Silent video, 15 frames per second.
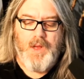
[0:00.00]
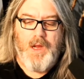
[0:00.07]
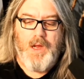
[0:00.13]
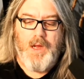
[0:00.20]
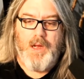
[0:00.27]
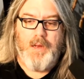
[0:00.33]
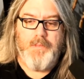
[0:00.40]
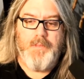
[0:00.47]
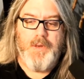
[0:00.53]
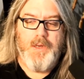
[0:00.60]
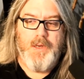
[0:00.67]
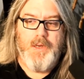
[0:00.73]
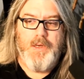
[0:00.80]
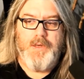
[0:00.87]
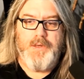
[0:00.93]
Um,
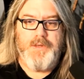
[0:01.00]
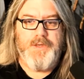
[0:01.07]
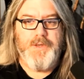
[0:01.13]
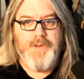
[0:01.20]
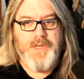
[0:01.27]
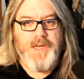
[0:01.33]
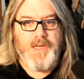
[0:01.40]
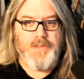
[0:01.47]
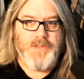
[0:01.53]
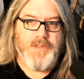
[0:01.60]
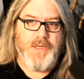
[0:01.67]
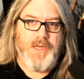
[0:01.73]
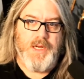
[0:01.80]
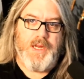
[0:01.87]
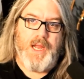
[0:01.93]
do
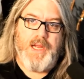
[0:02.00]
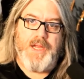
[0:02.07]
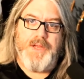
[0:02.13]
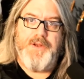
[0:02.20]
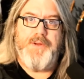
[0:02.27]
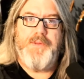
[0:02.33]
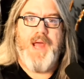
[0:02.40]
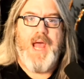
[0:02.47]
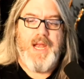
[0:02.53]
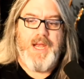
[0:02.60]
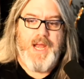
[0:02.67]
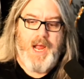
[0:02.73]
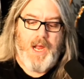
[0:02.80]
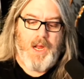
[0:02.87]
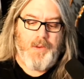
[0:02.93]
this, and it, it can do that
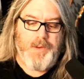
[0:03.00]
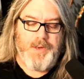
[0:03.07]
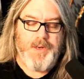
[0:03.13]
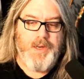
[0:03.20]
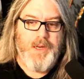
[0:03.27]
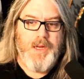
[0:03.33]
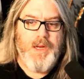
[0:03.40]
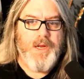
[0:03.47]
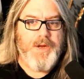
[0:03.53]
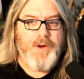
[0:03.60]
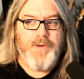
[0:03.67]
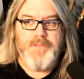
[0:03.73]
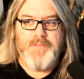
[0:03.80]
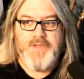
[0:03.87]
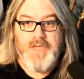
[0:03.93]
now. And
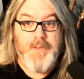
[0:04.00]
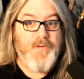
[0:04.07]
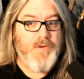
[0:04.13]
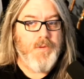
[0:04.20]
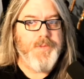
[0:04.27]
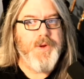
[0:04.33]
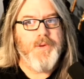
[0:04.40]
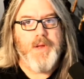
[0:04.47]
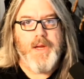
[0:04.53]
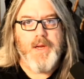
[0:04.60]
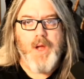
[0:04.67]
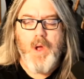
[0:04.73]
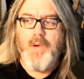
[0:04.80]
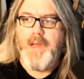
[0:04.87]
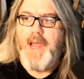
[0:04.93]
you're some of them, you're
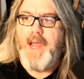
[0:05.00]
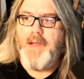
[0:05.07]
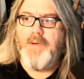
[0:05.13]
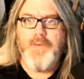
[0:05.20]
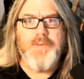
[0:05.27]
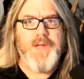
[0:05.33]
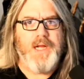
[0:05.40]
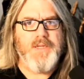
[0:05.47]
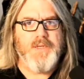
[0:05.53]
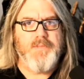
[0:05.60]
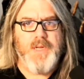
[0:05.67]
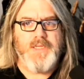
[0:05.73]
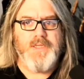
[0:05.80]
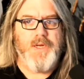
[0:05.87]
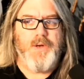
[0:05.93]
like, okay, cool, that's
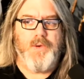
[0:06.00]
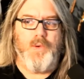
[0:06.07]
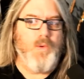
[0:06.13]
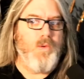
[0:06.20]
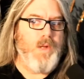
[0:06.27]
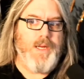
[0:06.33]
that's kind of cool.